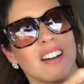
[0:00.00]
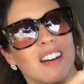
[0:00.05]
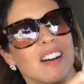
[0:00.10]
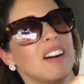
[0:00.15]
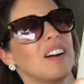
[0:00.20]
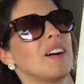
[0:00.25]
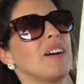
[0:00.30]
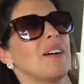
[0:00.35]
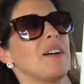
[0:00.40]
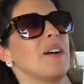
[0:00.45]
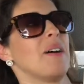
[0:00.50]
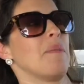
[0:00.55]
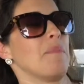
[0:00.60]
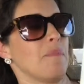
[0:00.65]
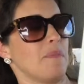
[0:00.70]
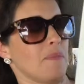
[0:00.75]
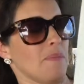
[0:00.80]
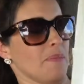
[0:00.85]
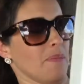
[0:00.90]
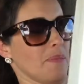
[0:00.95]

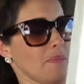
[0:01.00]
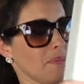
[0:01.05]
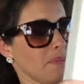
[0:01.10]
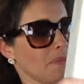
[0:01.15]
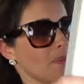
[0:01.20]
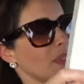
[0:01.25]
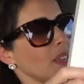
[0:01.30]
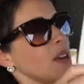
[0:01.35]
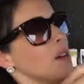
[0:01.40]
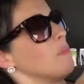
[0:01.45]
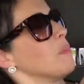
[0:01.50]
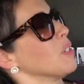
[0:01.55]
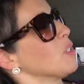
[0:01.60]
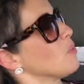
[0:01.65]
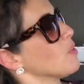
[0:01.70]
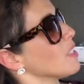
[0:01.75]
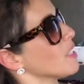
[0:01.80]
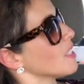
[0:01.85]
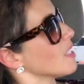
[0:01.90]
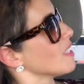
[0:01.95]
How much
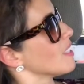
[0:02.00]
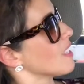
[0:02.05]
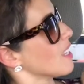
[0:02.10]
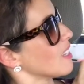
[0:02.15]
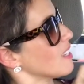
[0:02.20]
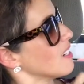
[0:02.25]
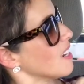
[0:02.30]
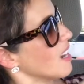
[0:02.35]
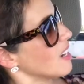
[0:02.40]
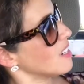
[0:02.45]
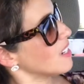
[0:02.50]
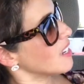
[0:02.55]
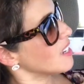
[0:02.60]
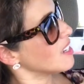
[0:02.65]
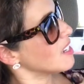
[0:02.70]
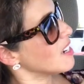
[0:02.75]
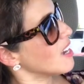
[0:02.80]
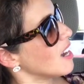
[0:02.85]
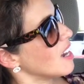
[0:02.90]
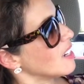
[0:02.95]
was this, like
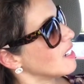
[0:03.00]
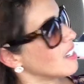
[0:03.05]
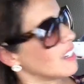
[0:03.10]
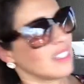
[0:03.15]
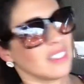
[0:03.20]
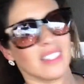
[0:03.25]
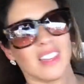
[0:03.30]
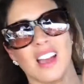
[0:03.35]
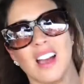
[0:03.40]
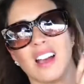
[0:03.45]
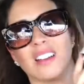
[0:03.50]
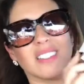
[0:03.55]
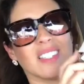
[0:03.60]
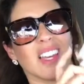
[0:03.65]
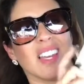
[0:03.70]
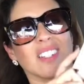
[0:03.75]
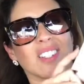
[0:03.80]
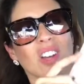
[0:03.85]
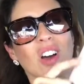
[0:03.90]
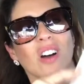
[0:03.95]
$9.99? Yeah,
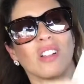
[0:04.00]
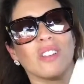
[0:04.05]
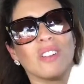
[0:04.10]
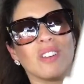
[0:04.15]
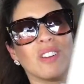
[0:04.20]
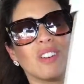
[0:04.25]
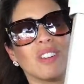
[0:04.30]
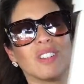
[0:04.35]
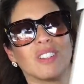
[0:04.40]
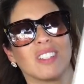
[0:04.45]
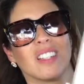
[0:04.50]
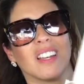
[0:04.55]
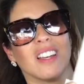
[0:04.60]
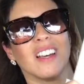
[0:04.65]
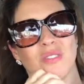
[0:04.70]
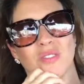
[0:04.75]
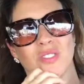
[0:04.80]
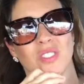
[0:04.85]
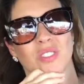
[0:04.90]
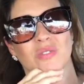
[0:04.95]
$10,
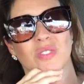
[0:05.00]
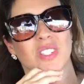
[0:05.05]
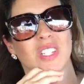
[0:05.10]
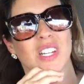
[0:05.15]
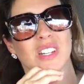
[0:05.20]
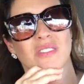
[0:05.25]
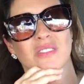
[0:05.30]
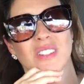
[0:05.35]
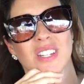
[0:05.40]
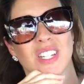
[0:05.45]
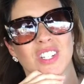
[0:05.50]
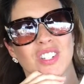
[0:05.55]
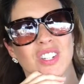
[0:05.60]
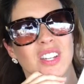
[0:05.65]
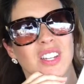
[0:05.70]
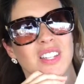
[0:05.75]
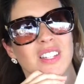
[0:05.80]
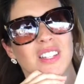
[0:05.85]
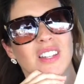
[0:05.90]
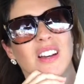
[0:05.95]
or just for
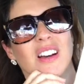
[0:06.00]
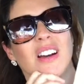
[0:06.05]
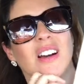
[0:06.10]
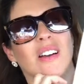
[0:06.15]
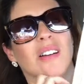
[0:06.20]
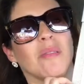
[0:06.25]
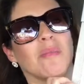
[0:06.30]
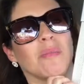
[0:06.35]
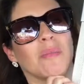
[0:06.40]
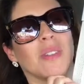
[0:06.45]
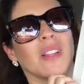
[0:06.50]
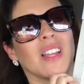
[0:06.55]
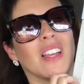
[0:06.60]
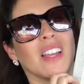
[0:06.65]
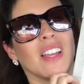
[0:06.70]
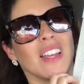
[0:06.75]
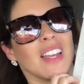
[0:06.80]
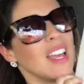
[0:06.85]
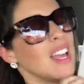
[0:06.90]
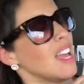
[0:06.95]
decoration.
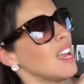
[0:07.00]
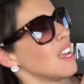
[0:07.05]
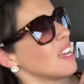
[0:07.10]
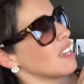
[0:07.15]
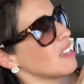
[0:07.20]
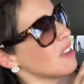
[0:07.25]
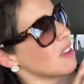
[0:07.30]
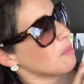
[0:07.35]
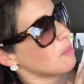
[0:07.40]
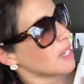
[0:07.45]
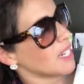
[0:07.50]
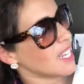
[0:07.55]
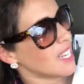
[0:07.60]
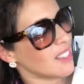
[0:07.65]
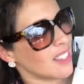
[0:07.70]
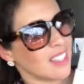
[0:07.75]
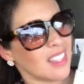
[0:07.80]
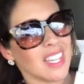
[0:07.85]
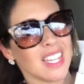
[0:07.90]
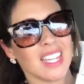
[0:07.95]
But
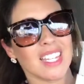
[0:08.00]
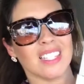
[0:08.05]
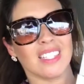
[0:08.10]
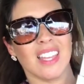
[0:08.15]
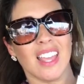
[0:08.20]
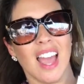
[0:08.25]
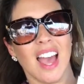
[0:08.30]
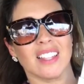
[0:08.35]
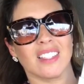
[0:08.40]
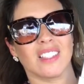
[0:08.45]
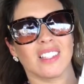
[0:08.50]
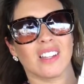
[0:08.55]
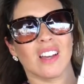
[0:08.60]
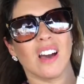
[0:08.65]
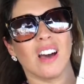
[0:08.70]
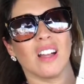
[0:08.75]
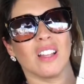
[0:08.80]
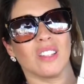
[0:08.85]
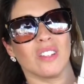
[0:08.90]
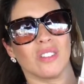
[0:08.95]
the thing is, he has the
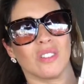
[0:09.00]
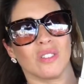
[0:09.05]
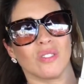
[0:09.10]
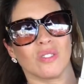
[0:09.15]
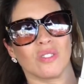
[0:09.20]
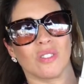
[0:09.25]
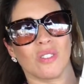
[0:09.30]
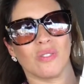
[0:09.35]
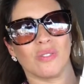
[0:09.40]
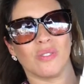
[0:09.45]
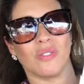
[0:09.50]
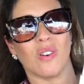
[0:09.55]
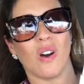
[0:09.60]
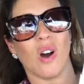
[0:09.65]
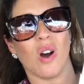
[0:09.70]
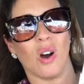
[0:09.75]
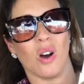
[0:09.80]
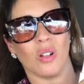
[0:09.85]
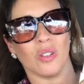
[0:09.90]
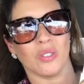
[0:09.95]
colors of
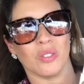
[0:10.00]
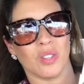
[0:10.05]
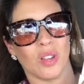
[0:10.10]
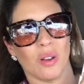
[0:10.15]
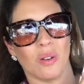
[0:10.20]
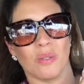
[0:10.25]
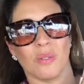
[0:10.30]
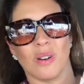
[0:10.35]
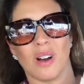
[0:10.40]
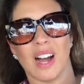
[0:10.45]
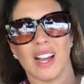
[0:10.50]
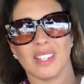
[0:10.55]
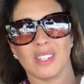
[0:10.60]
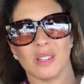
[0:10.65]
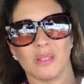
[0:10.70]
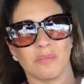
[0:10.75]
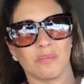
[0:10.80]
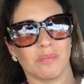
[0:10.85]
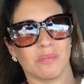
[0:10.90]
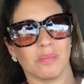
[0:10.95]
fall, so I
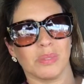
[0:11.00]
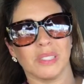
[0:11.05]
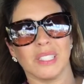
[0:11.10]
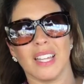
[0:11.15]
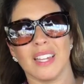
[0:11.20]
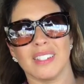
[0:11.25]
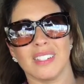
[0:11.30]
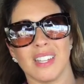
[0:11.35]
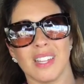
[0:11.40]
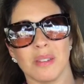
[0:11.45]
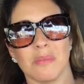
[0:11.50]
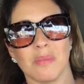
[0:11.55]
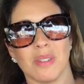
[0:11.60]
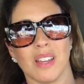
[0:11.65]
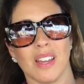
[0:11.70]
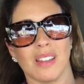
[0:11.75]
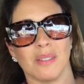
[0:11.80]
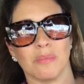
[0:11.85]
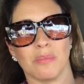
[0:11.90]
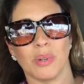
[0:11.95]
could blend him
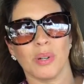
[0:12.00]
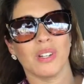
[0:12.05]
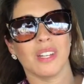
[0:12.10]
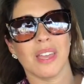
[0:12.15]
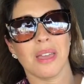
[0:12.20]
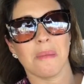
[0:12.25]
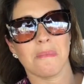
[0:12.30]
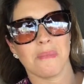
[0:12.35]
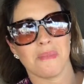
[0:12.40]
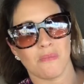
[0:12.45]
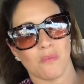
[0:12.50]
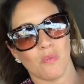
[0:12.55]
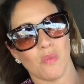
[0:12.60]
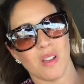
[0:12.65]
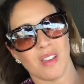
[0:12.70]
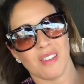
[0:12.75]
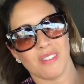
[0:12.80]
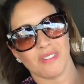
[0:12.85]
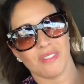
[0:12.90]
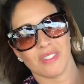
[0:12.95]
and put him
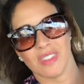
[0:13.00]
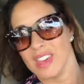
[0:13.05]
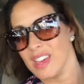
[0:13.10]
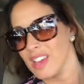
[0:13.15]
with